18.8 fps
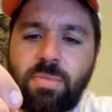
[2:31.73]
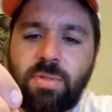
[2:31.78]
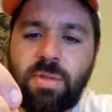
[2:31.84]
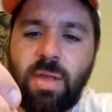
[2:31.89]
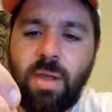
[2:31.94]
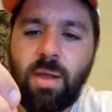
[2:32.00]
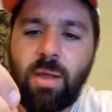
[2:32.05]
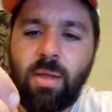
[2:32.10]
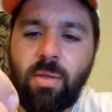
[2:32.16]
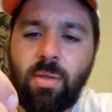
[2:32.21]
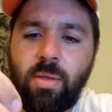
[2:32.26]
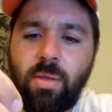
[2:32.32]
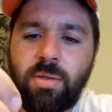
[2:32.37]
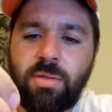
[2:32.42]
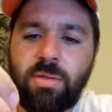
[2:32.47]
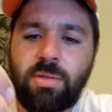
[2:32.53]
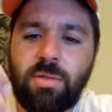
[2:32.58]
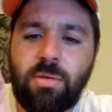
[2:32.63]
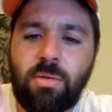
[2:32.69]
taking
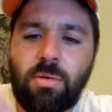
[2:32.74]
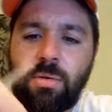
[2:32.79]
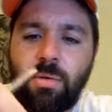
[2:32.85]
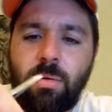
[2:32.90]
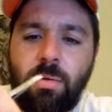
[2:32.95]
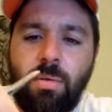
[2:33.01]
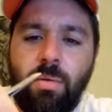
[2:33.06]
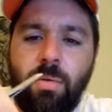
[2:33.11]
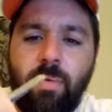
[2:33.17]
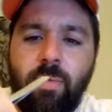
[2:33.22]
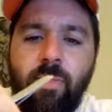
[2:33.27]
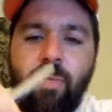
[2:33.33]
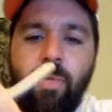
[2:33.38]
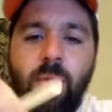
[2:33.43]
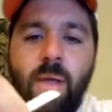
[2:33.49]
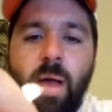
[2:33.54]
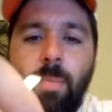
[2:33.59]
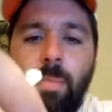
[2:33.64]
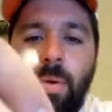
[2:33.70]
this flap